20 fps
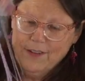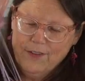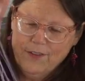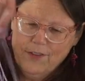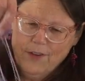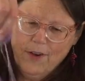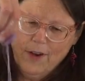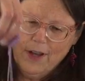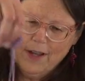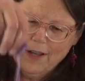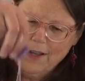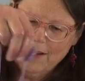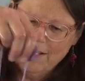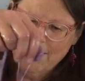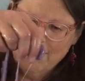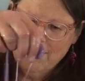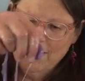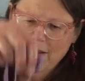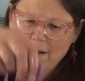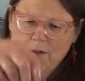So I
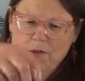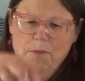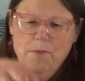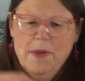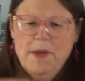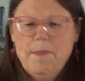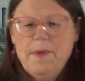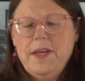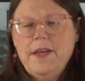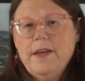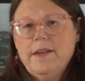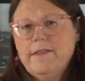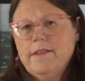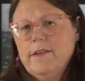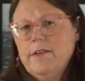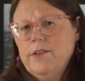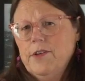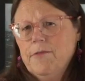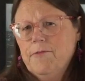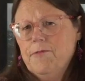don't know. Maybe it's a
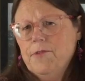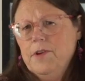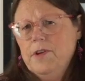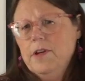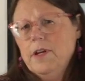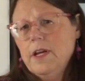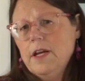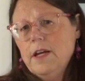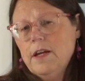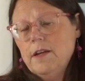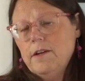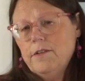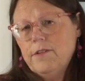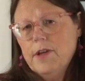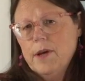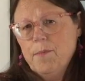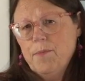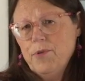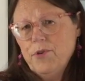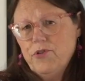different
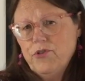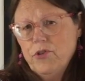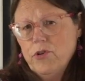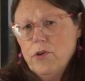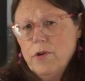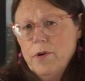temperature.